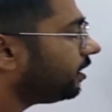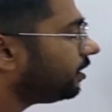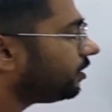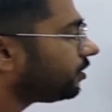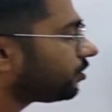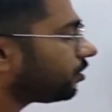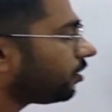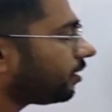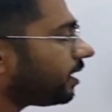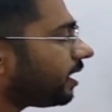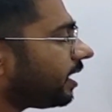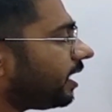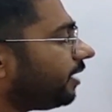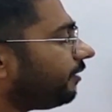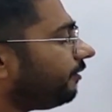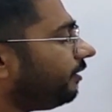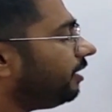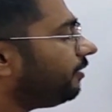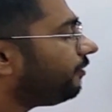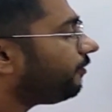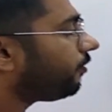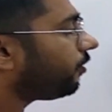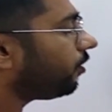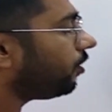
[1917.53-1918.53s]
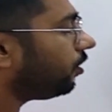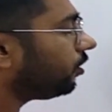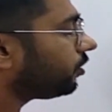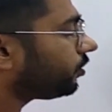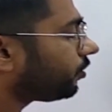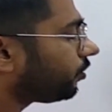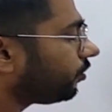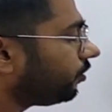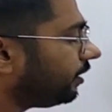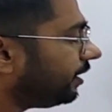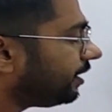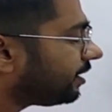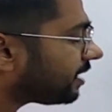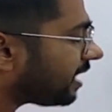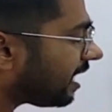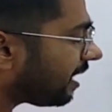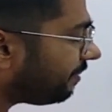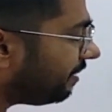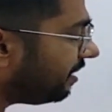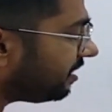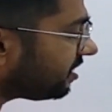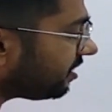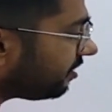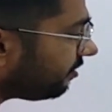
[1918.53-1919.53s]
so current will flow through this armature